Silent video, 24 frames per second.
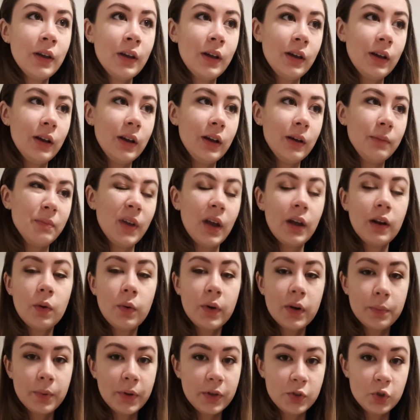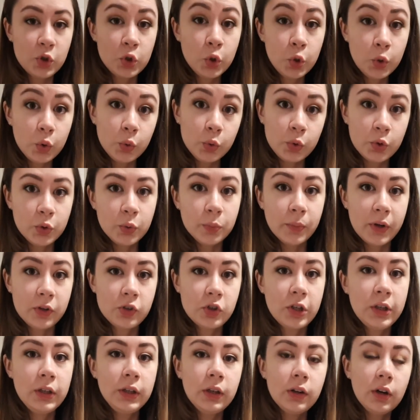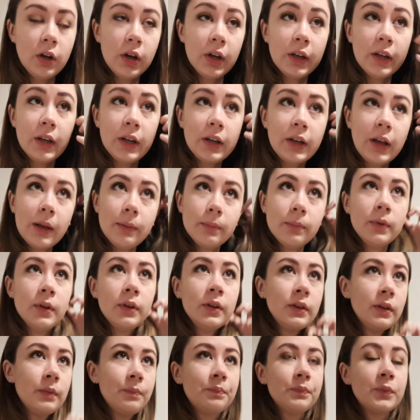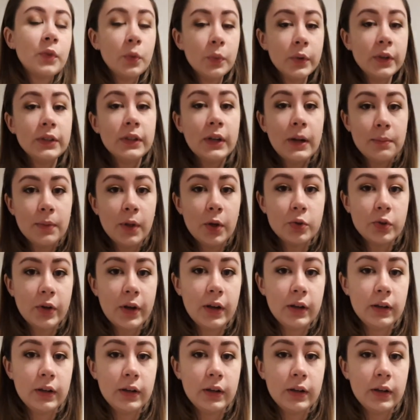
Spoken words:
I don't want to put too much heat on it. And the reason I blow dry it a